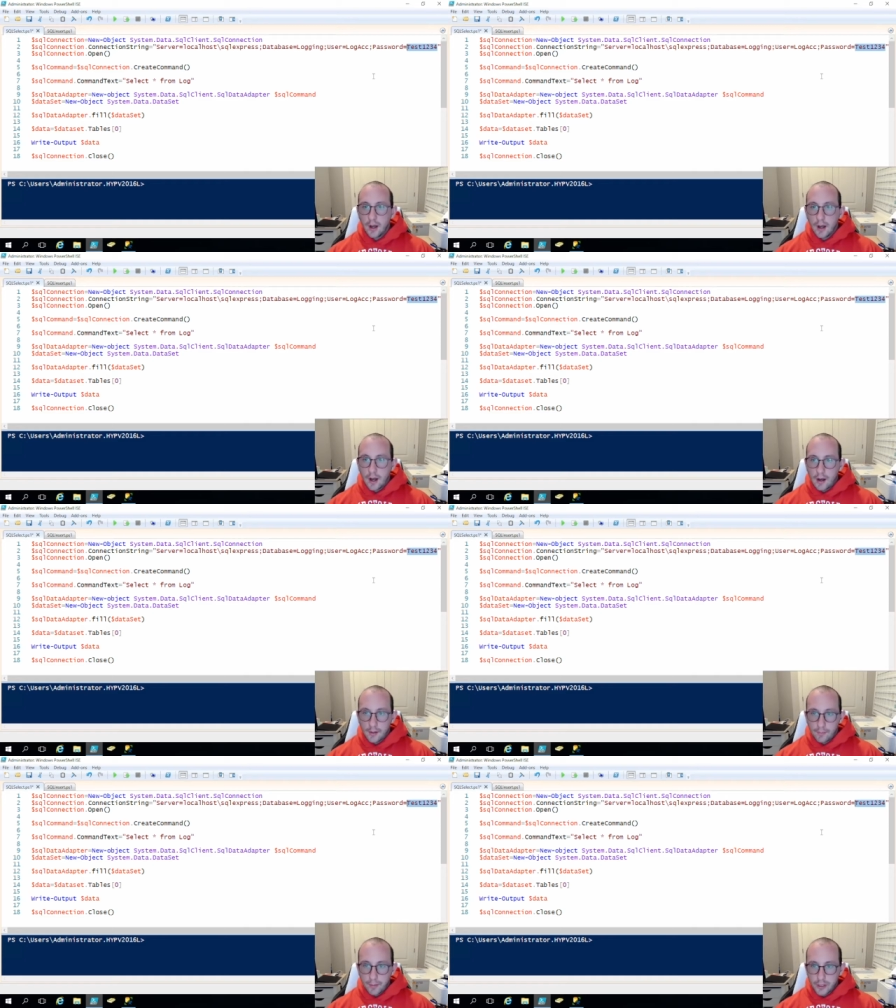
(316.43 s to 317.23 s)

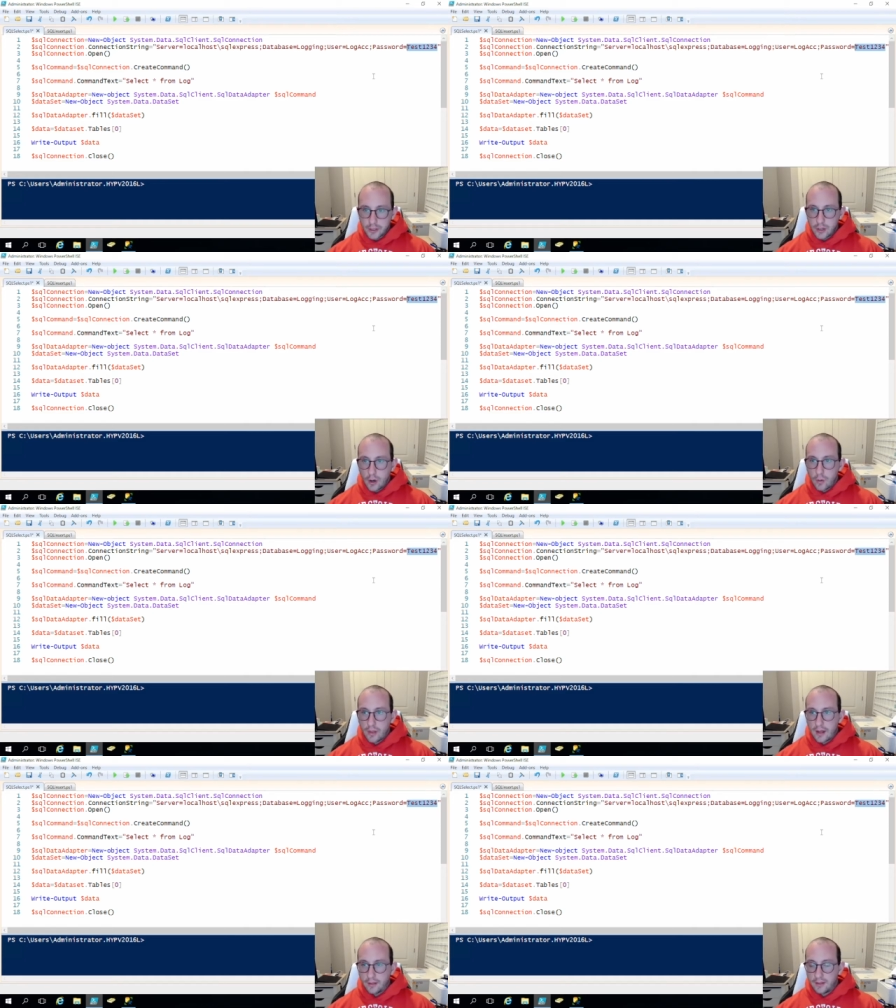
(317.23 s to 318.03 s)
but just know
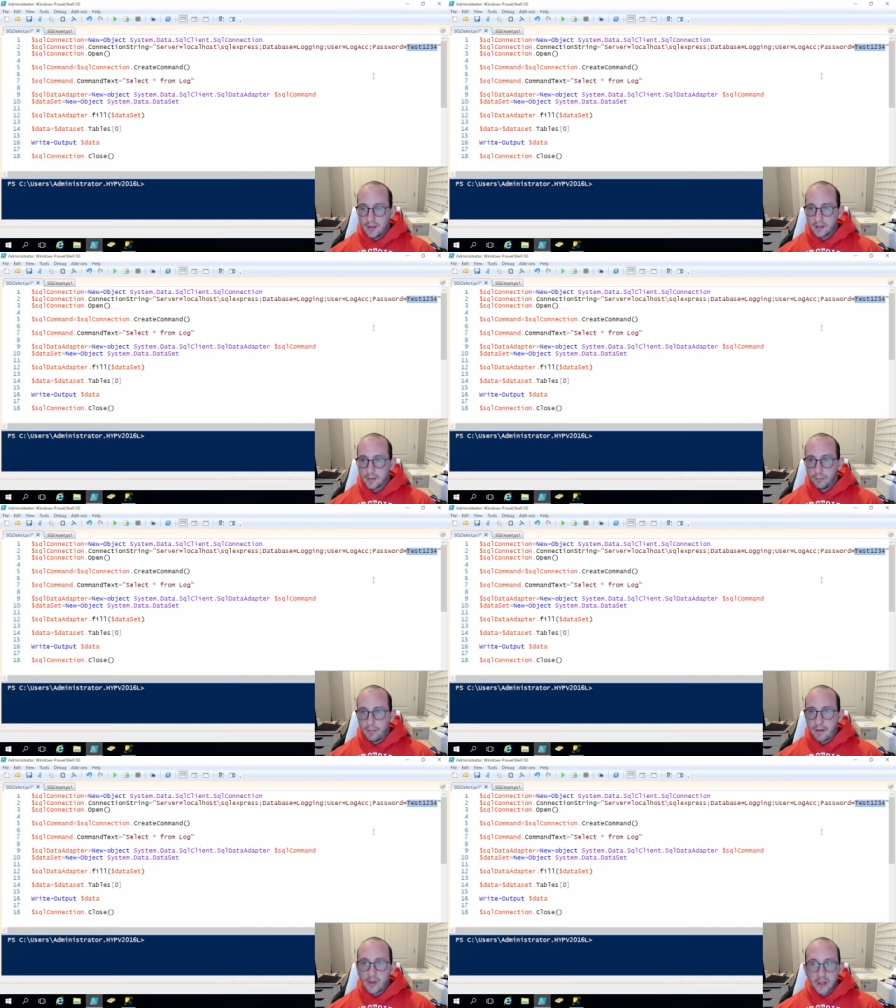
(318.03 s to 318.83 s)
that this
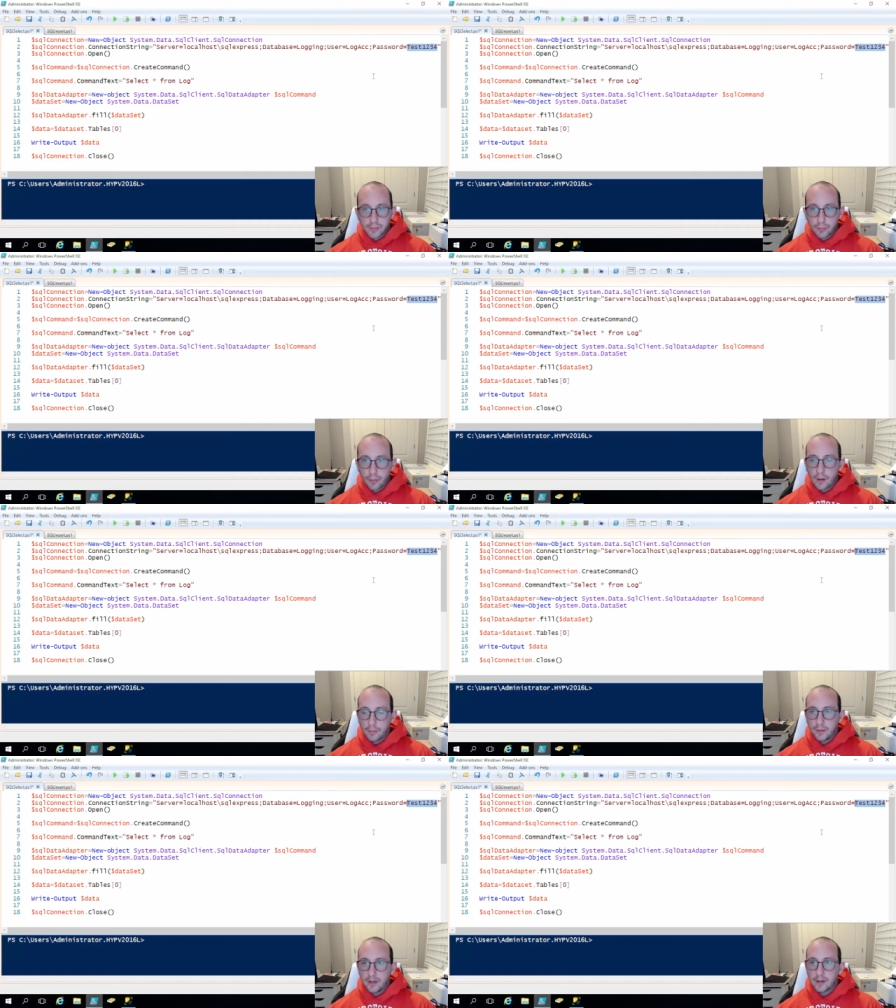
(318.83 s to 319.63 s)
method is
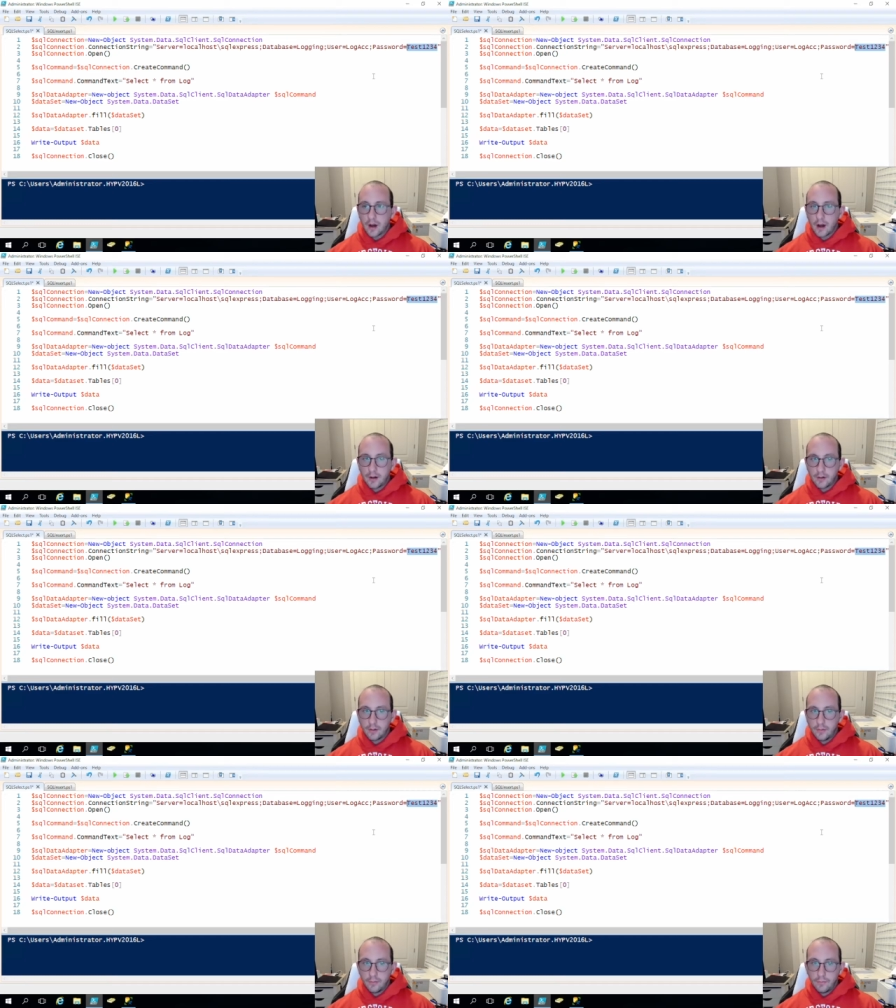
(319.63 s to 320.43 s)
probably not
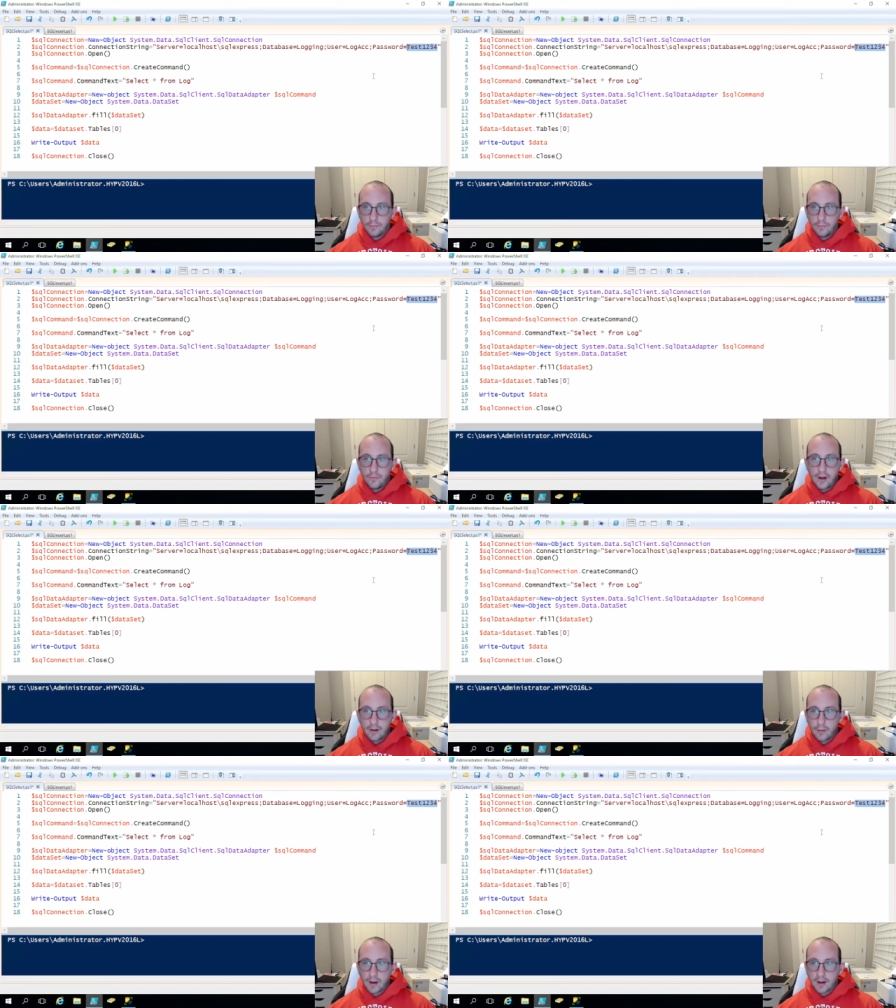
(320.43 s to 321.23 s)

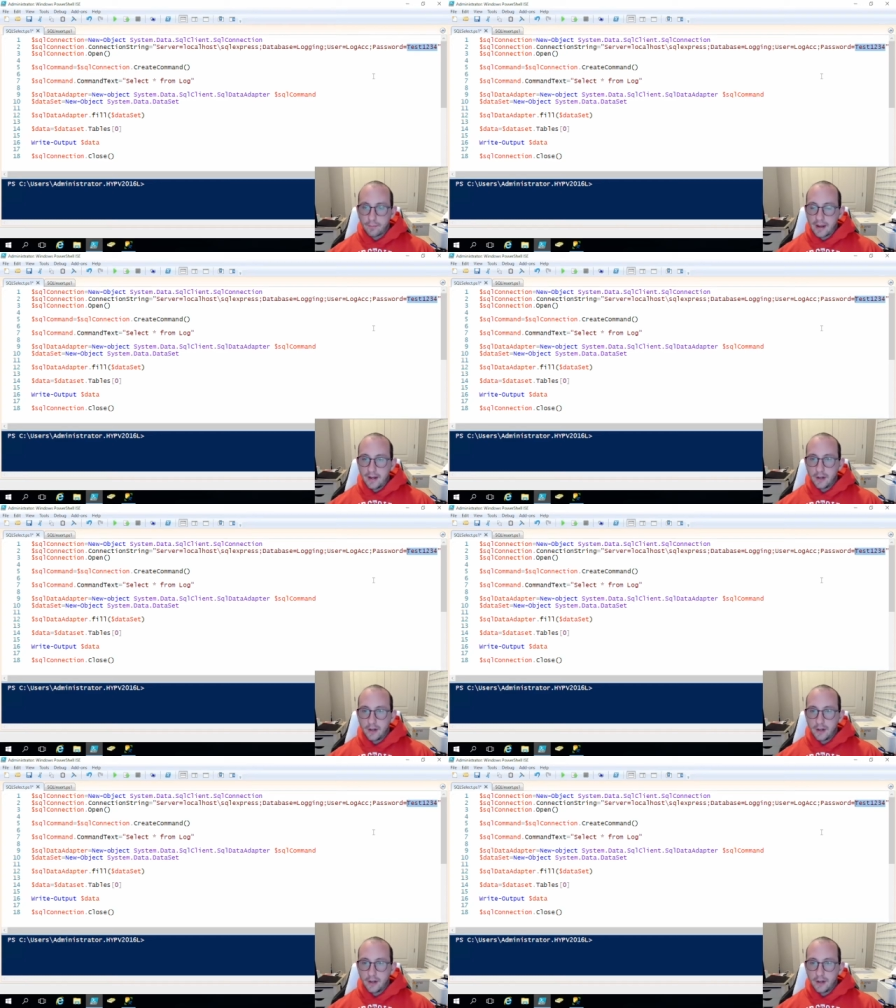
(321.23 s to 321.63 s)
very recommended.